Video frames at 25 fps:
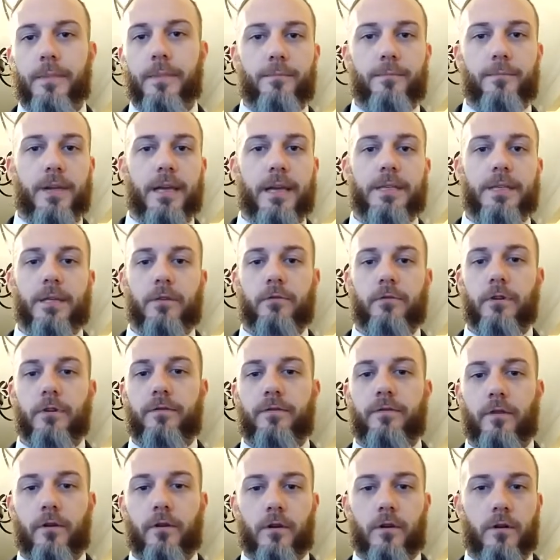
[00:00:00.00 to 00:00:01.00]
basically
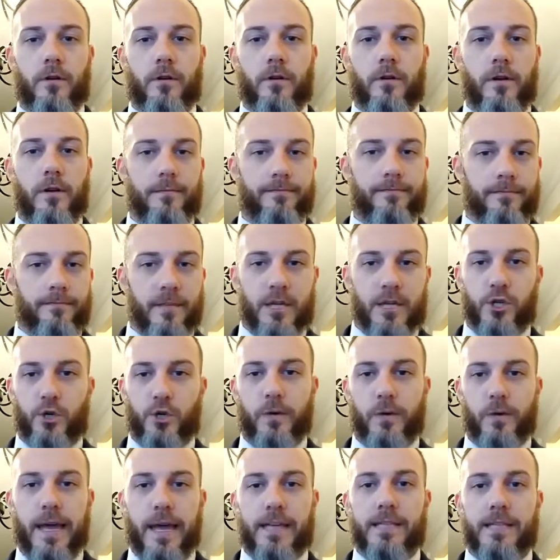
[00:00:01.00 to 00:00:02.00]
for
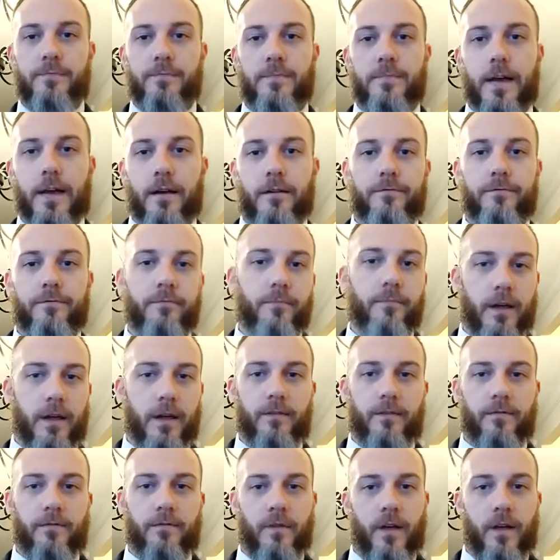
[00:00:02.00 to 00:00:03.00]
issuing X amount
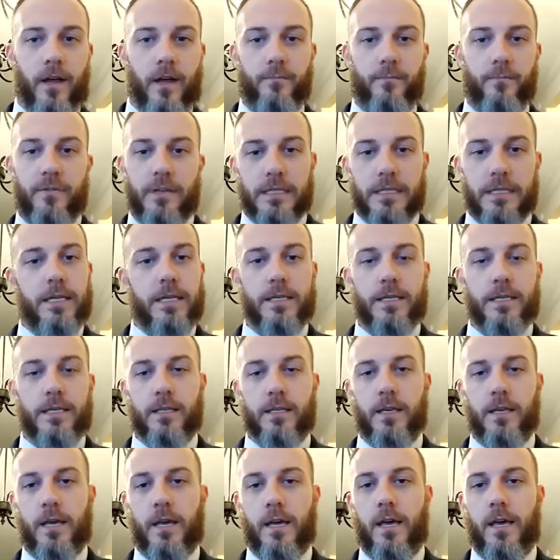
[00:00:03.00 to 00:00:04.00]
of business
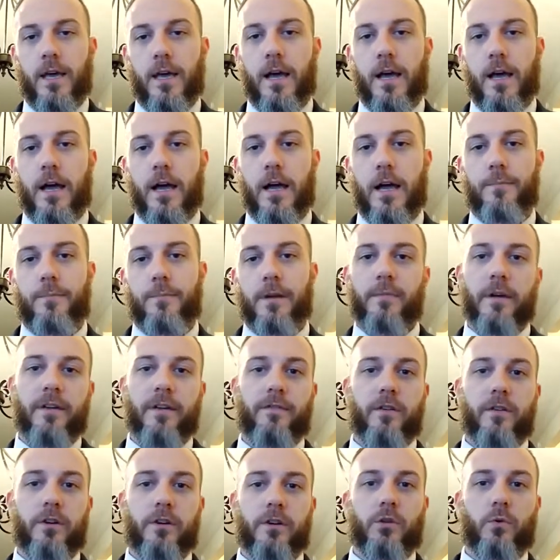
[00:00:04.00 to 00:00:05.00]
in my
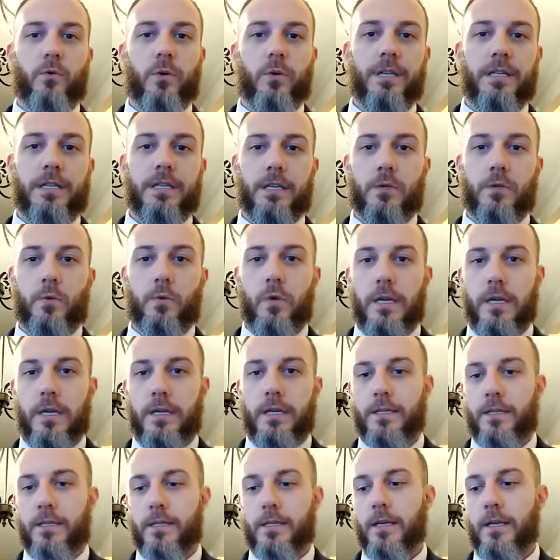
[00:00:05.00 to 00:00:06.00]
first 26
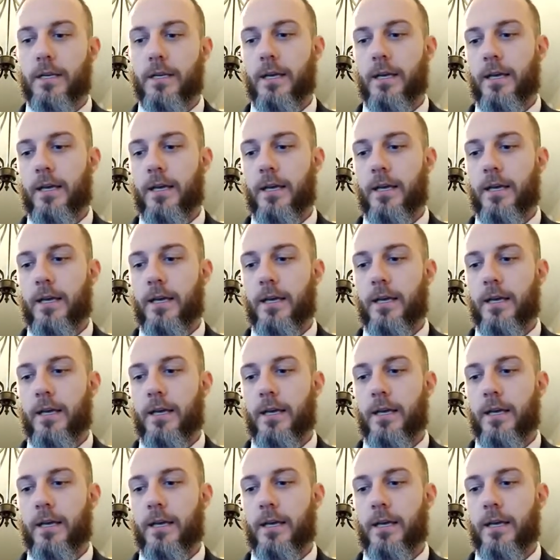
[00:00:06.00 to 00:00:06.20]
weeks.